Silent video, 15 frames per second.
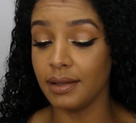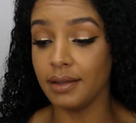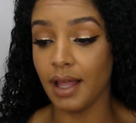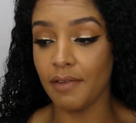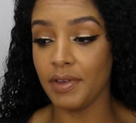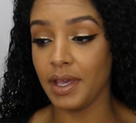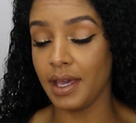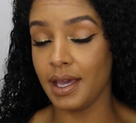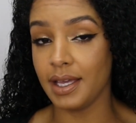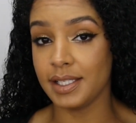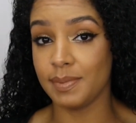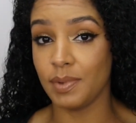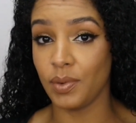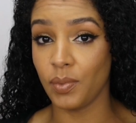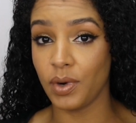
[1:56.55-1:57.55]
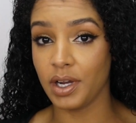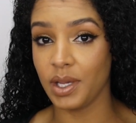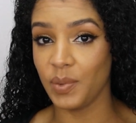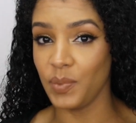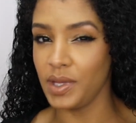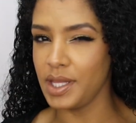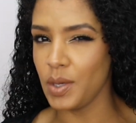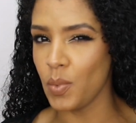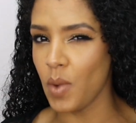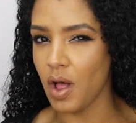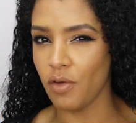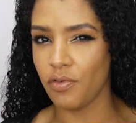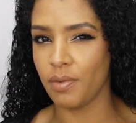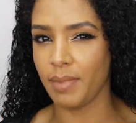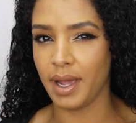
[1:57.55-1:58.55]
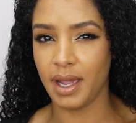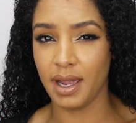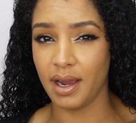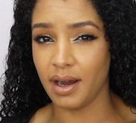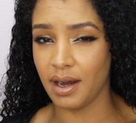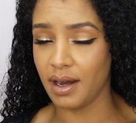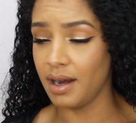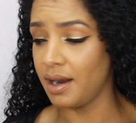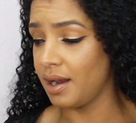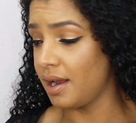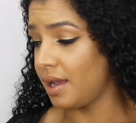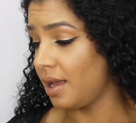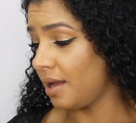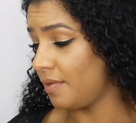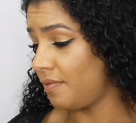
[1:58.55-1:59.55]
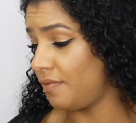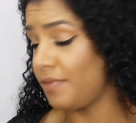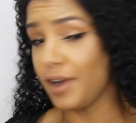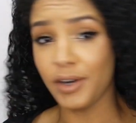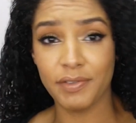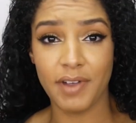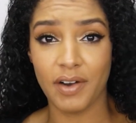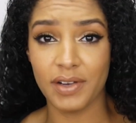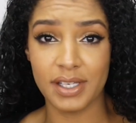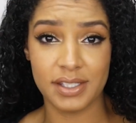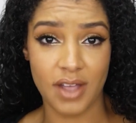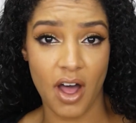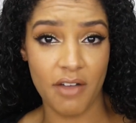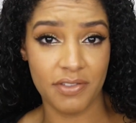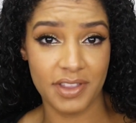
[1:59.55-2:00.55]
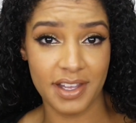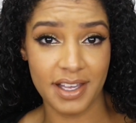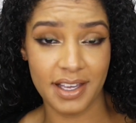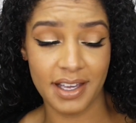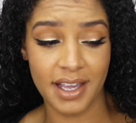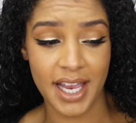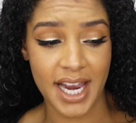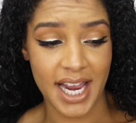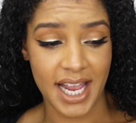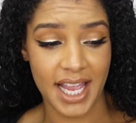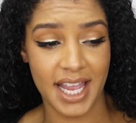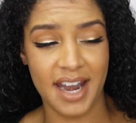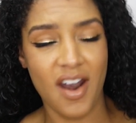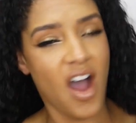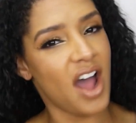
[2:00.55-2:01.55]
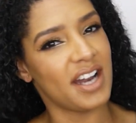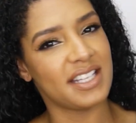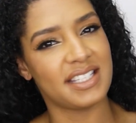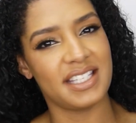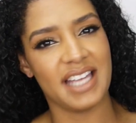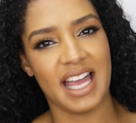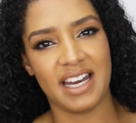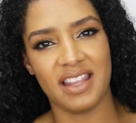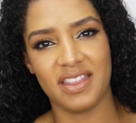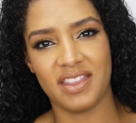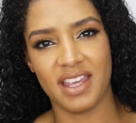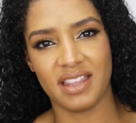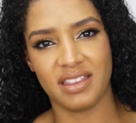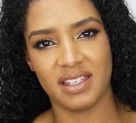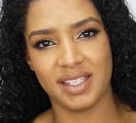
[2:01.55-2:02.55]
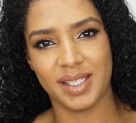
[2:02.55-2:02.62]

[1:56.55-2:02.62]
loving it. It's been working really well for my hair. Very, very softening, and honestly, I didn't think